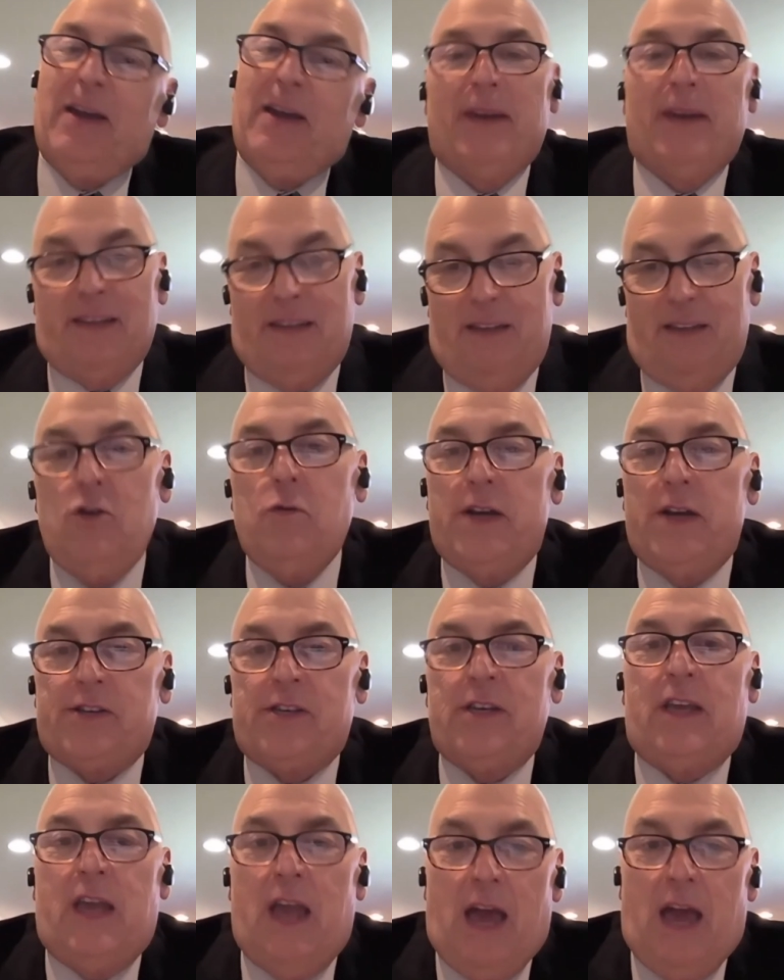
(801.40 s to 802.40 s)
No, but
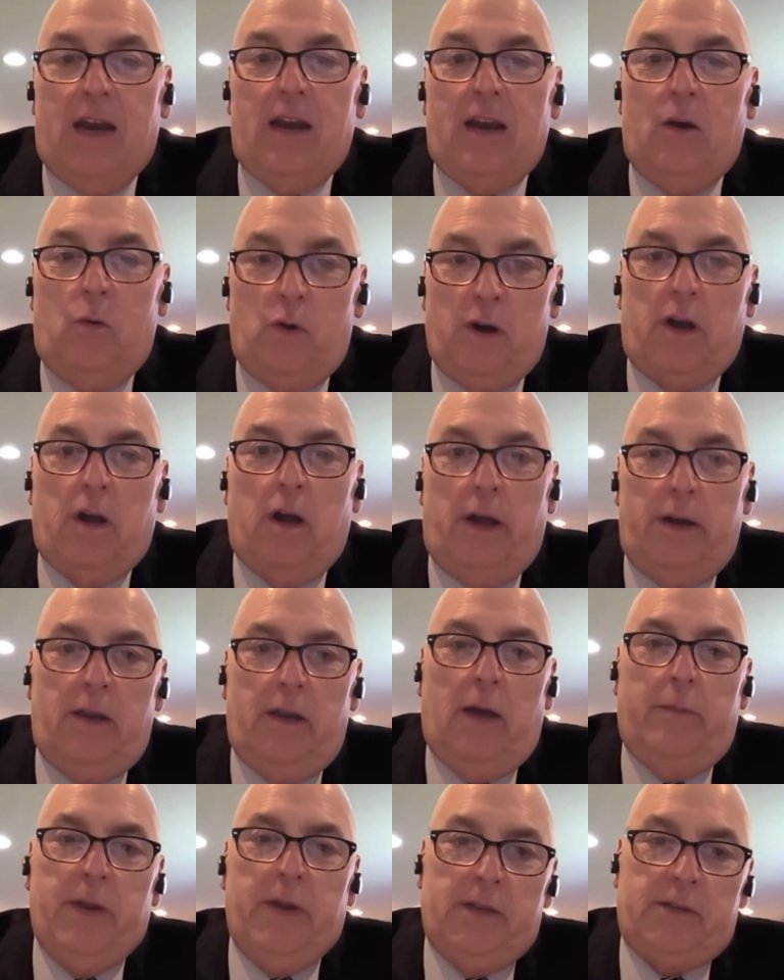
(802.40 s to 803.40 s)
US and Canada, we're
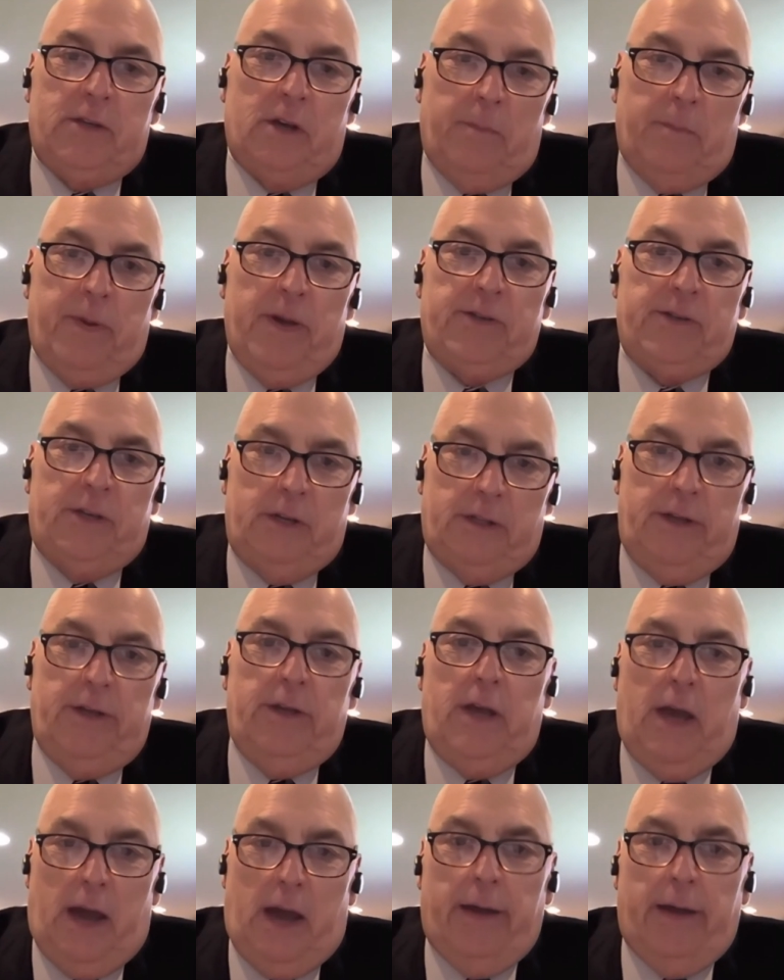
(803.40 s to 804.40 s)
good. I mean, it's all
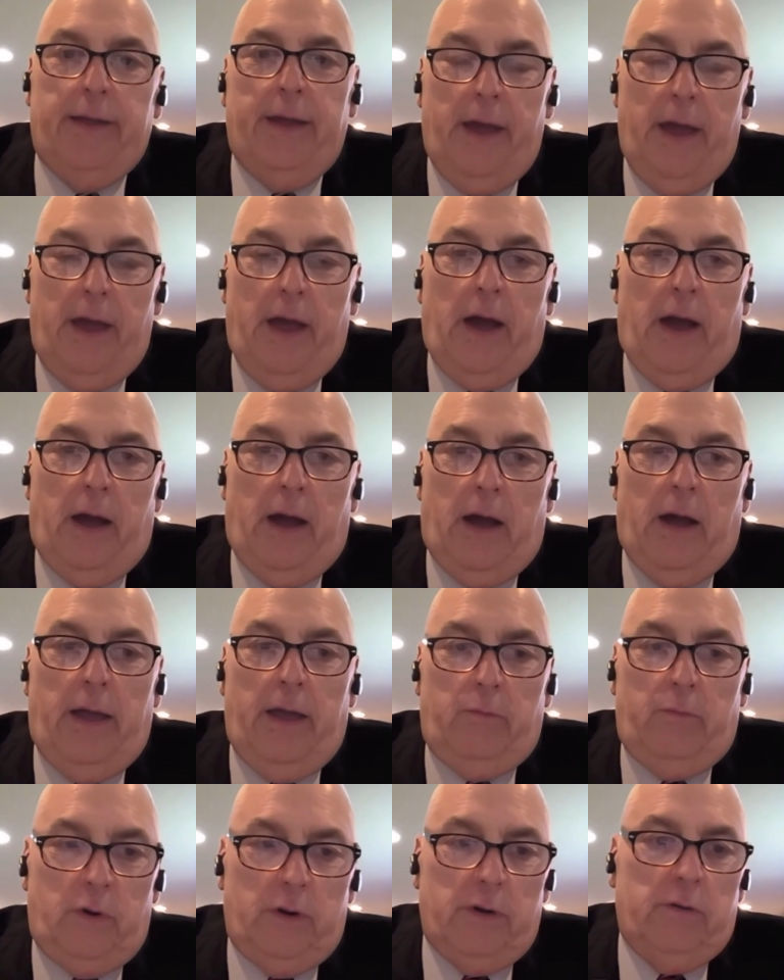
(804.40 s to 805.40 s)
basically,
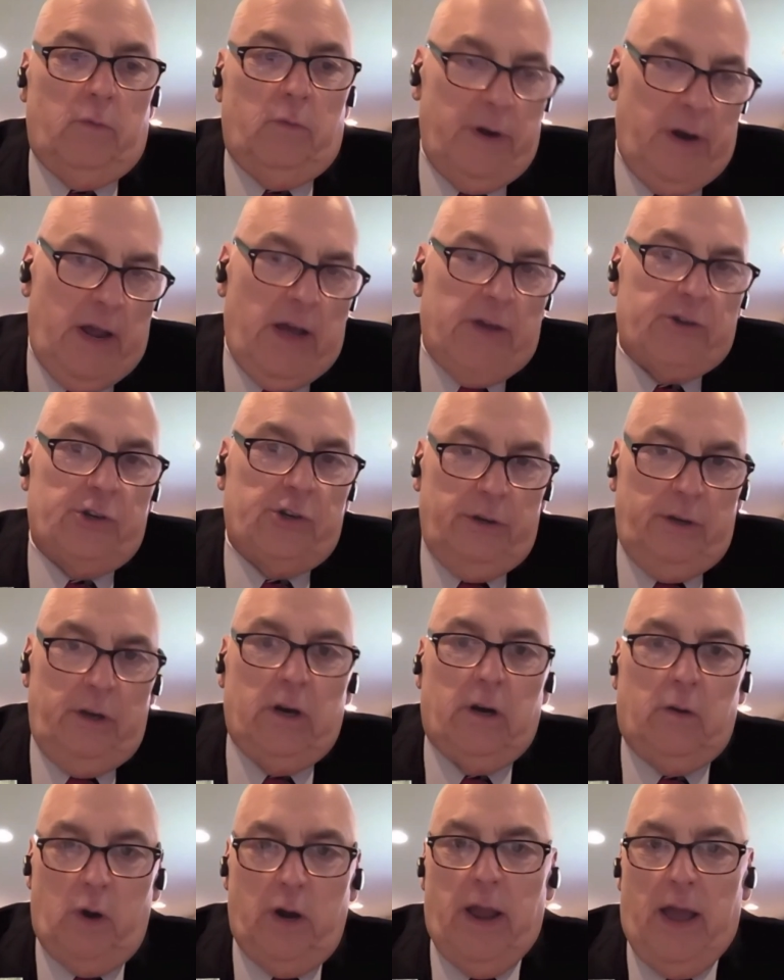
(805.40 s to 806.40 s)
and we're national.
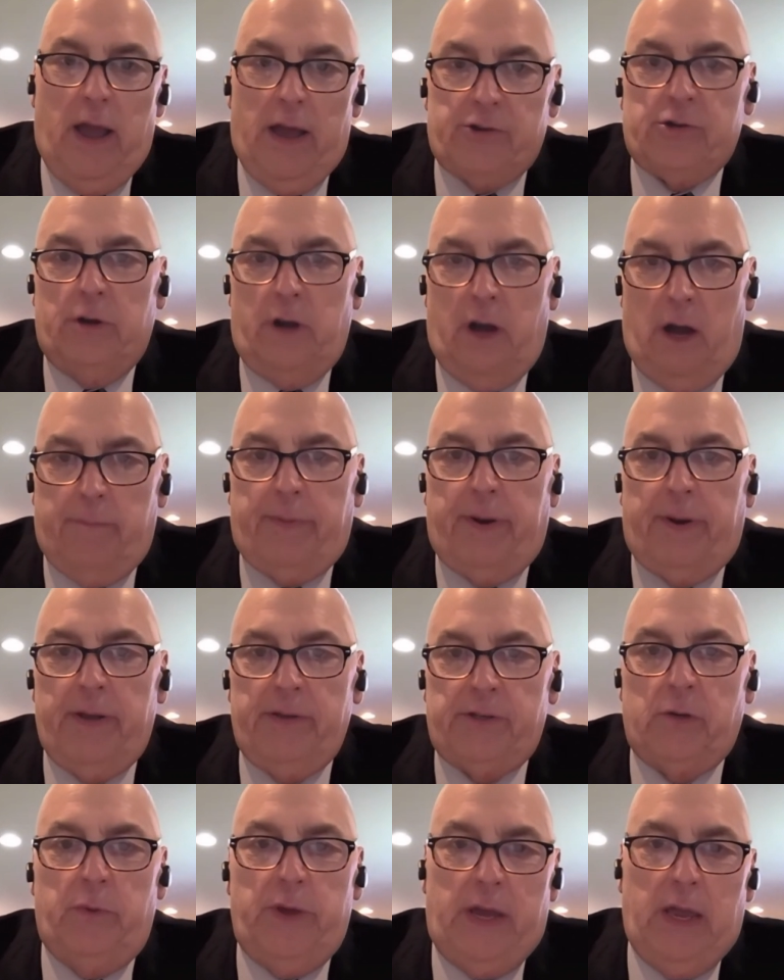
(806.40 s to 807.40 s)
We're a national
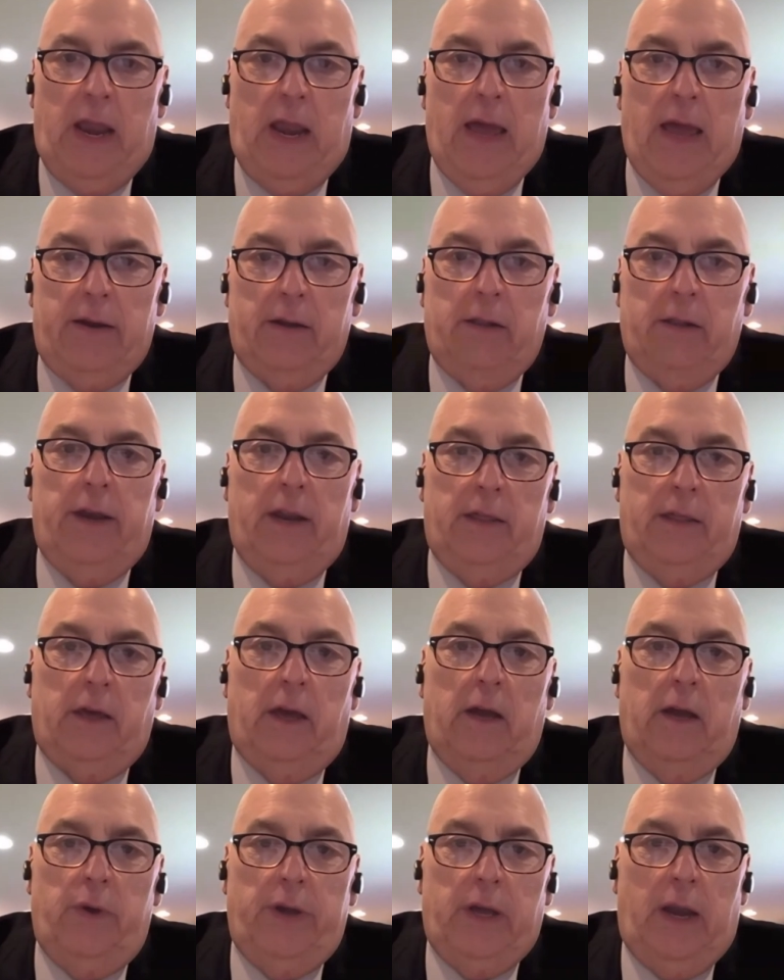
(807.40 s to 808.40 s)
company, so we can handle
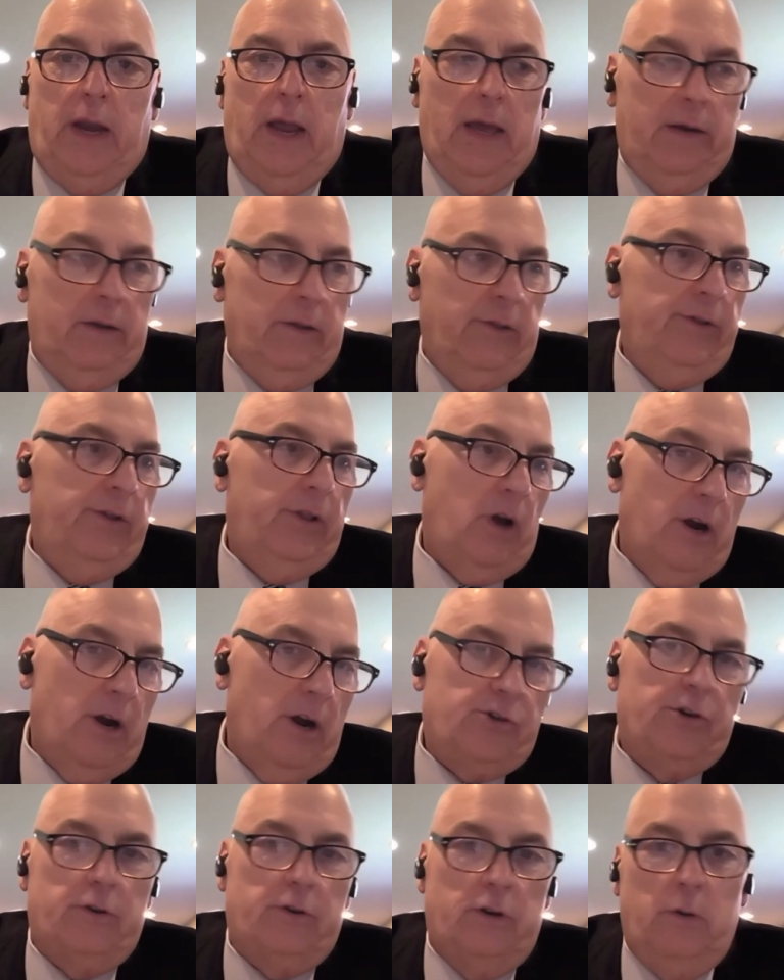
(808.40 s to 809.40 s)
anything. We can handle the
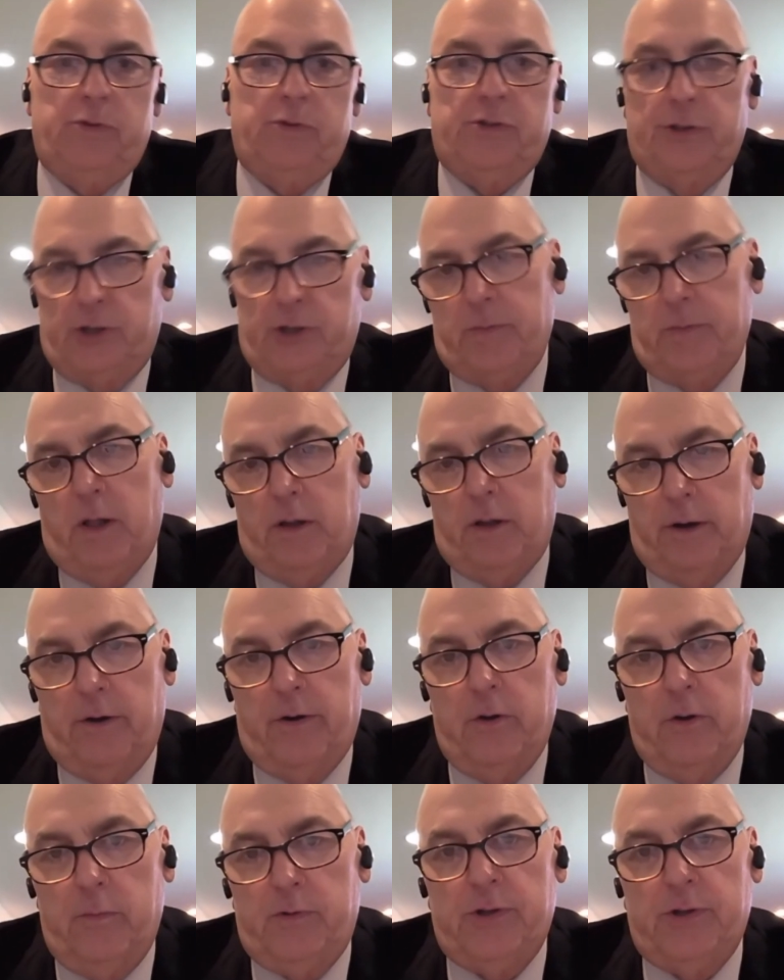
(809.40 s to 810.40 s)
larger groups, the smaller
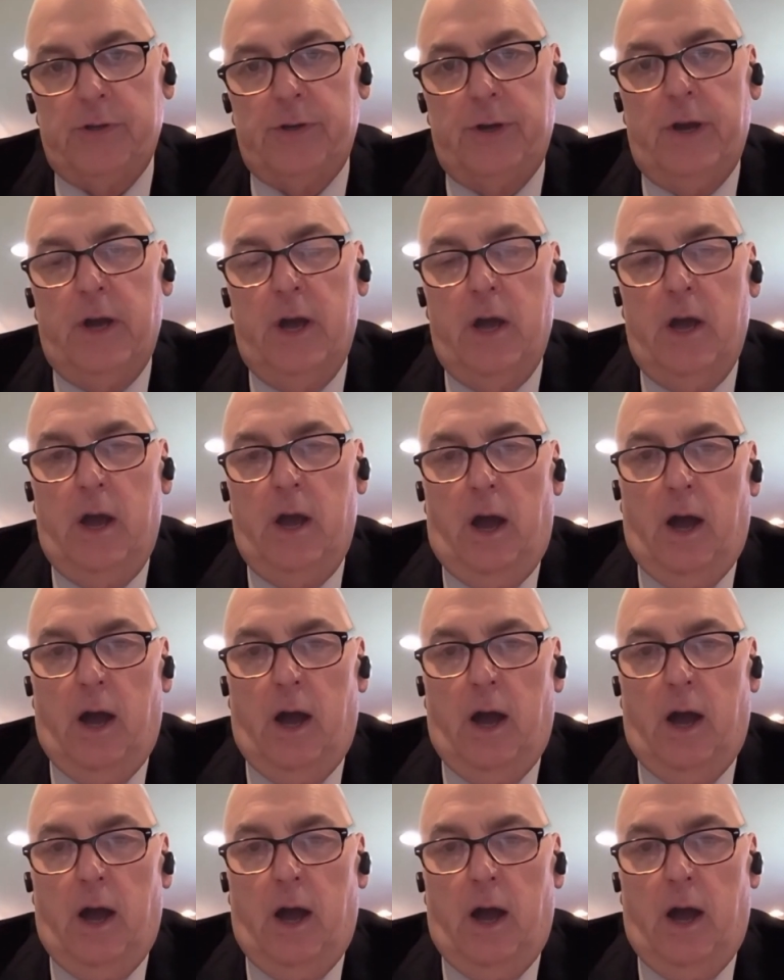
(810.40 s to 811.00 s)
groups.